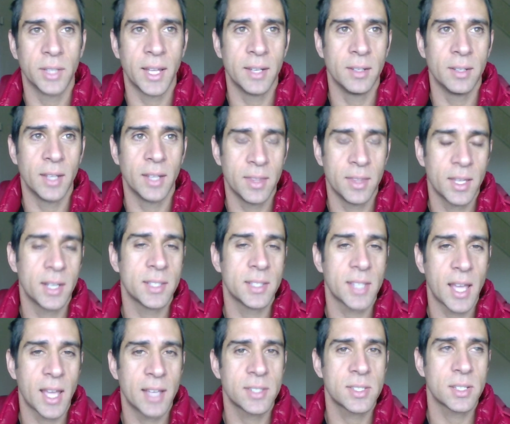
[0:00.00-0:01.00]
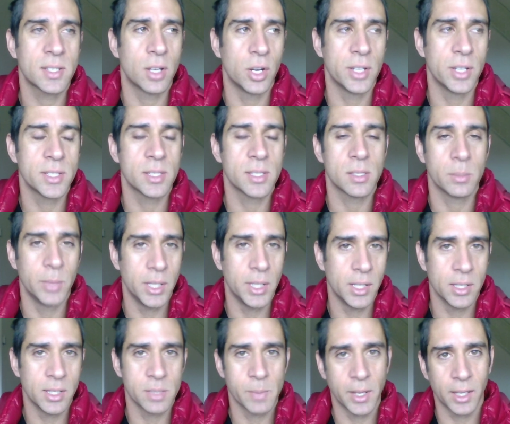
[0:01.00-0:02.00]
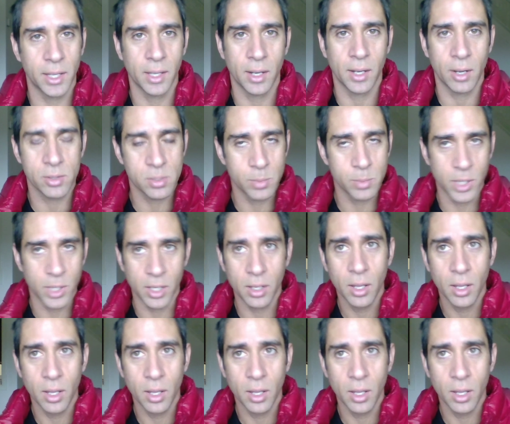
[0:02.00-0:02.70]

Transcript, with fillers: and that it's as serious as the media is making it out to be.